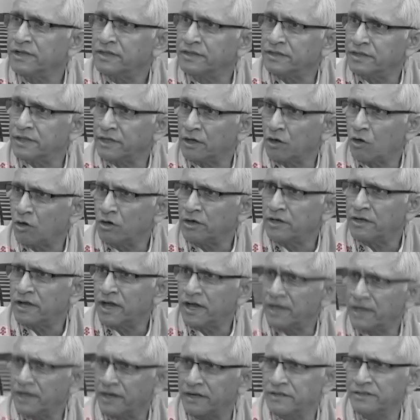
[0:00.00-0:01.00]
They all
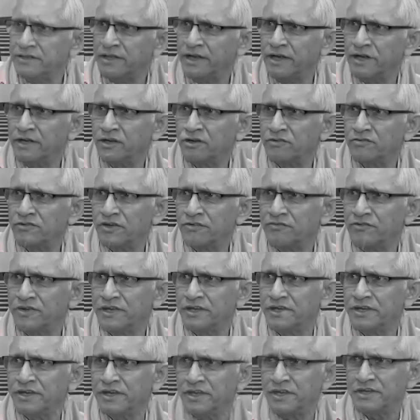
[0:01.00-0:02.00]
die at the end of every
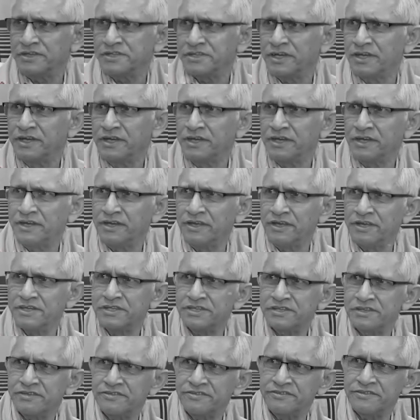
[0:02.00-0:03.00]
creation